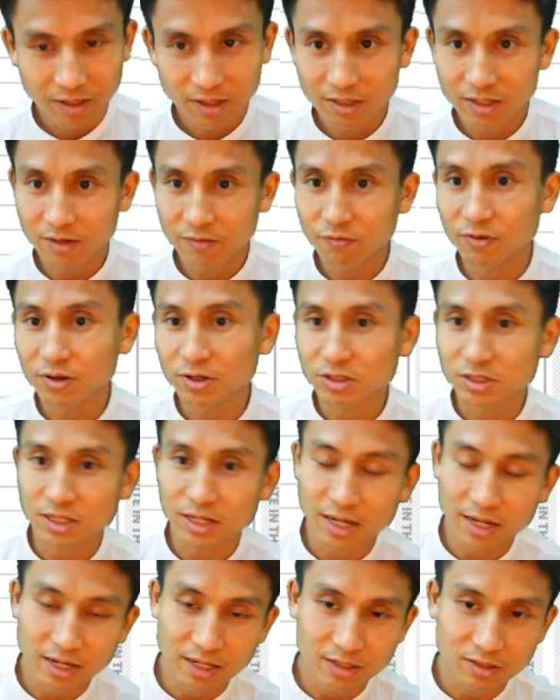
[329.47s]

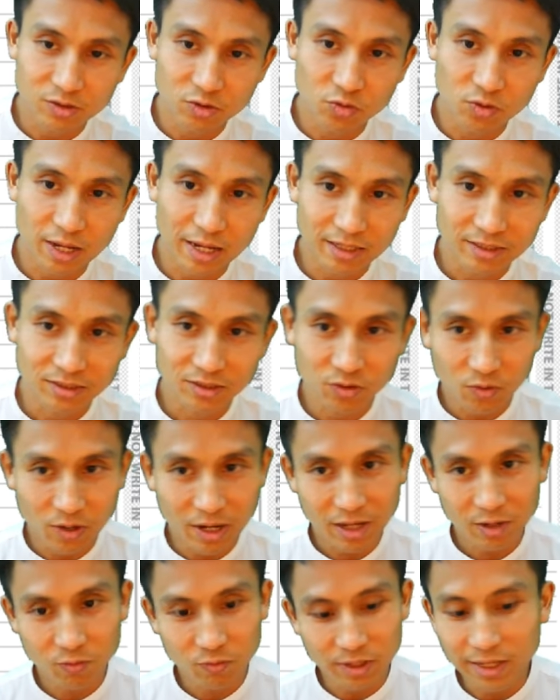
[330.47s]
Differentiating 2x
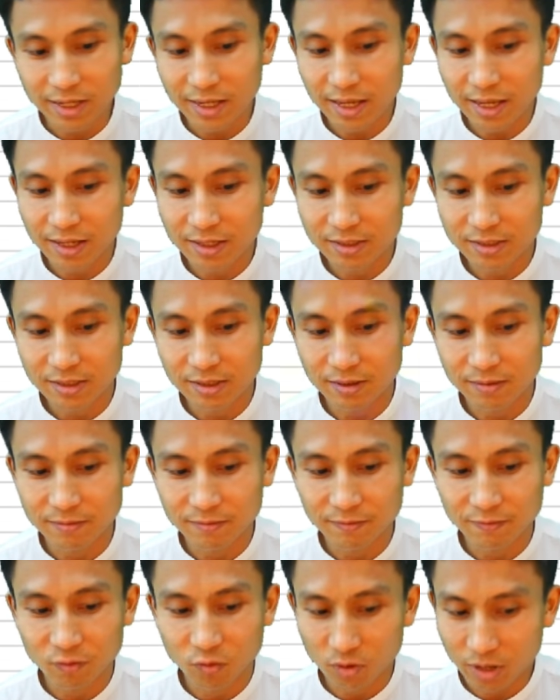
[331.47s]
squared, we get
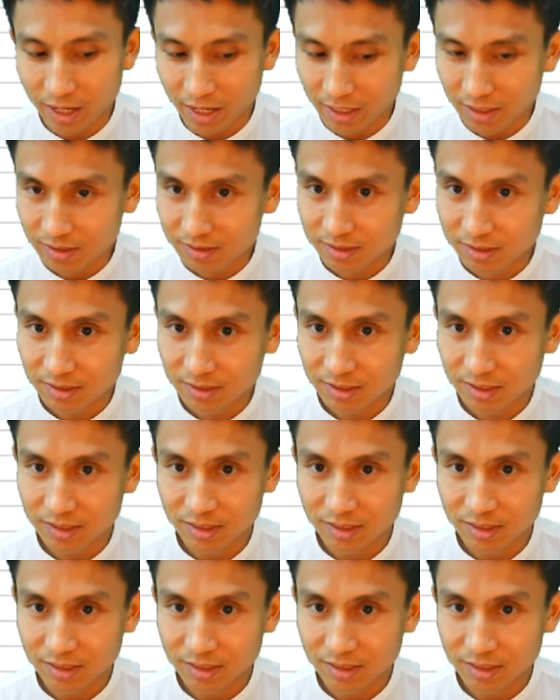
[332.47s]
4x.